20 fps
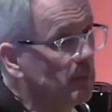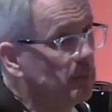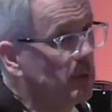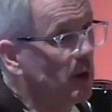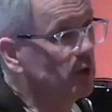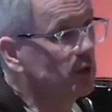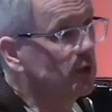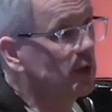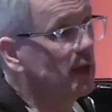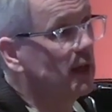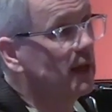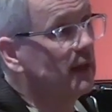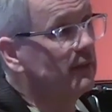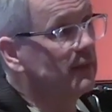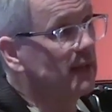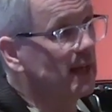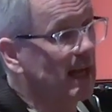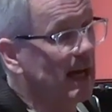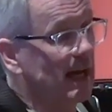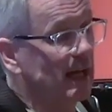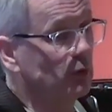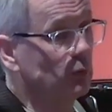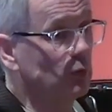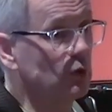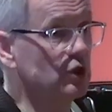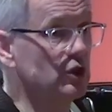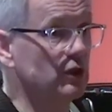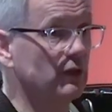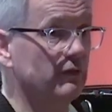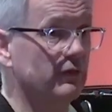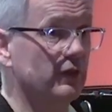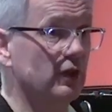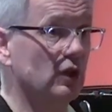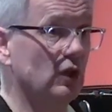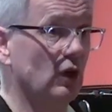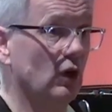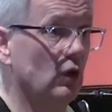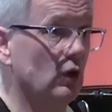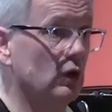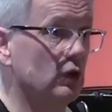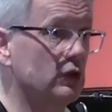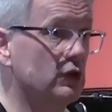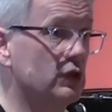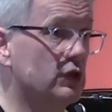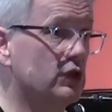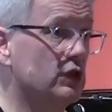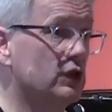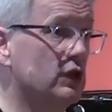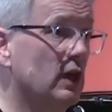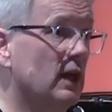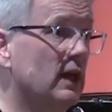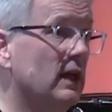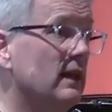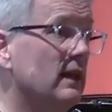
about the language of the gods,